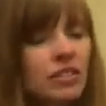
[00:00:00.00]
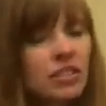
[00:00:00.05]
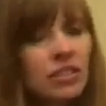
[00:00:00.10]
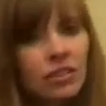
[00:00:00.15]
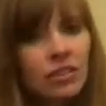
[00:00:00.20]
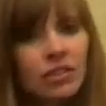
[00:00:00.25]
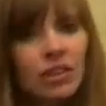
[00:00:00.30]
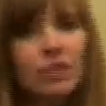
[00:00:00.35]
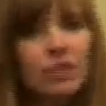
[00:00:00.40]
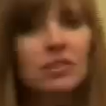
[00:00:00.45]
to
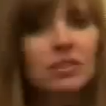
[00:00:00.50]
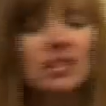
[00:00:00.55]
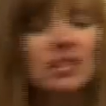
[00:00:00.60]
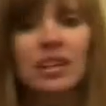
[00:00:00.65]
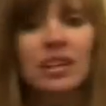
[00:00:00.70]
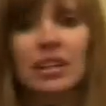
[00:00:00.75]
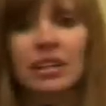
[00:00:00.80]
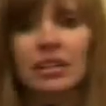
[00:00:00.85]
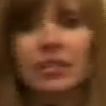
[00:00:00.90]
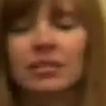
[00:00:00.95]
do those
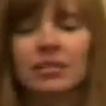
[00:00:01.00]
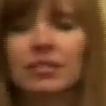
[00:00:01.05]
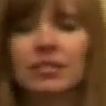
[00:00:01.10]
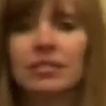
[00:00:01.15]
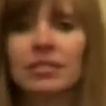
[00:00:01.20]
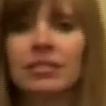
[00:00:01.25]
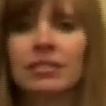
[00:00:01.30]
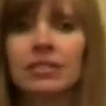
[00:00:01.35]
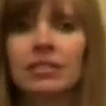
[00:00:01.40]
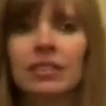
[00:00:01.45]

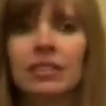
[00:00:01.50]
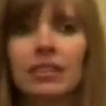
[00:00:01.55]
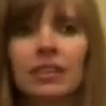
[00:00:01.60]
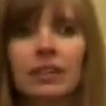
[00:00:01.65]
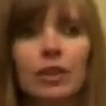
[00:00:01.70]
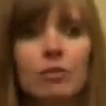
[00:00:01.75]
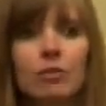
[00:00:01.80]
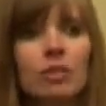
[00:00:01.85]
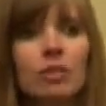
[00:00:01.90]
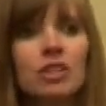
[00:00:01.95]
things.
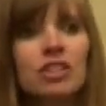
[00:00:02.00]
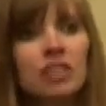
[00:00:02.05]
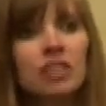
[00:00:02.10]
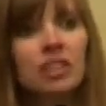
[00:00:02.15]
But